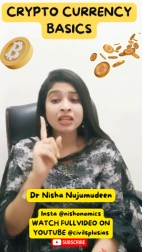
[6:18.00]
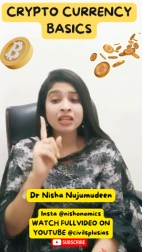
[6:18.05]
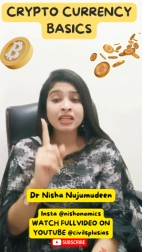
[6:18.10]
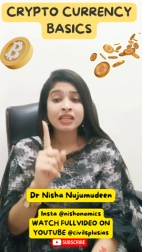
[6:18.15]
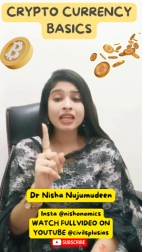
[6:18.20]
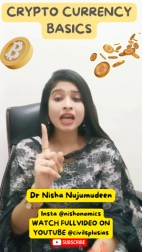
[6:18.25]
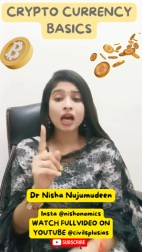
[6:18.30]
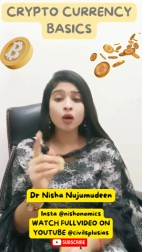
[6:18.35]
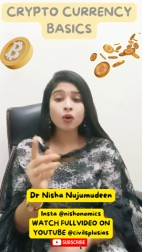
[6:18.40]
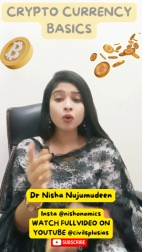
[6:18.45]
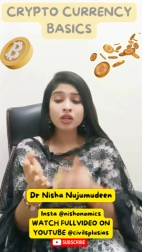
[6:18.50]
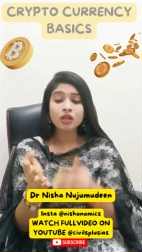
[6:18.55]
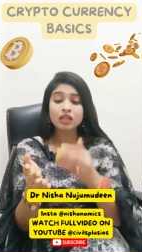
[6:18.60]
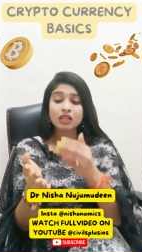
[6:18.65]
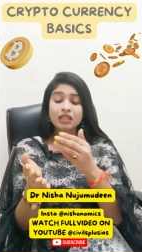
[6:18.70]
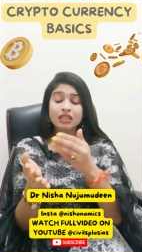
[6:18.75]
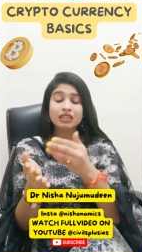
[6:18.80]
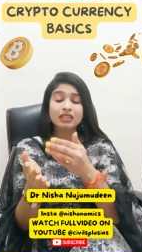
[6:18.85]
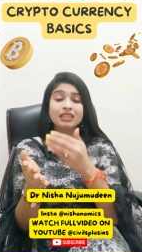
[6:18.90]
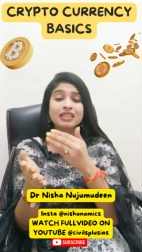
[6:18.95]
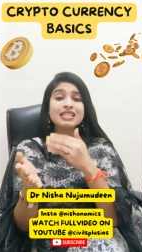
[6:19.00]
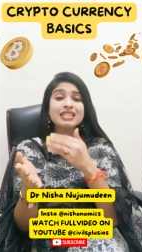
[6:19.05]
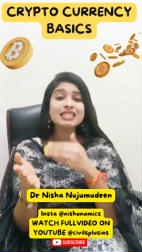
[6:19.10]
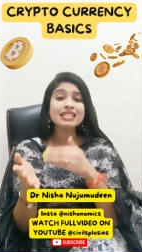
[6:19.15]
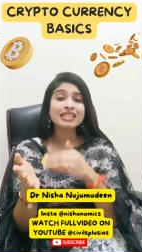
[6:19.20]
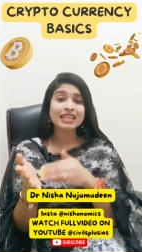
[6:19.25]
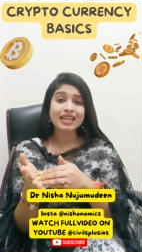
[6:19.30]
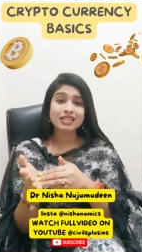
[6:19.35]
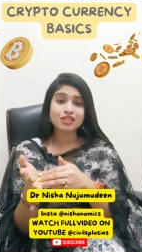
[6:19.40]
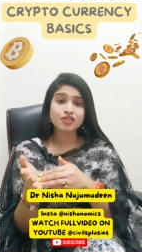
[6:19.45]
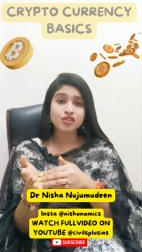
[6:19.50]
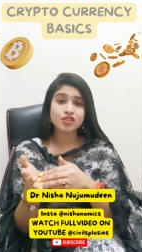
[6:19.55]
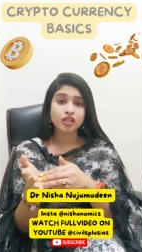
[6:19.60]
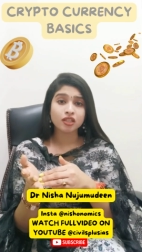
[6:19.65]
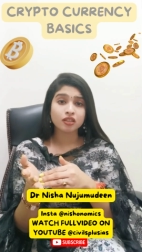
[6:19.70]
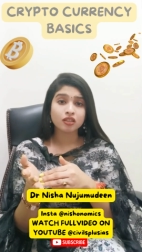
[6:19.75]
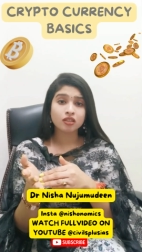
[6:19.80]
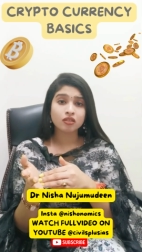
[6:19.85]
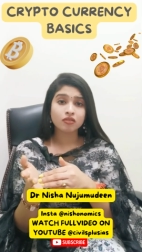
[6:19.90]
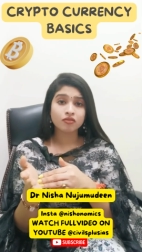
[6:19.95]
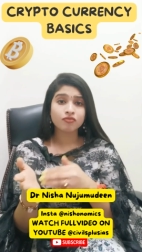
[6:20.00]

Now, this ledger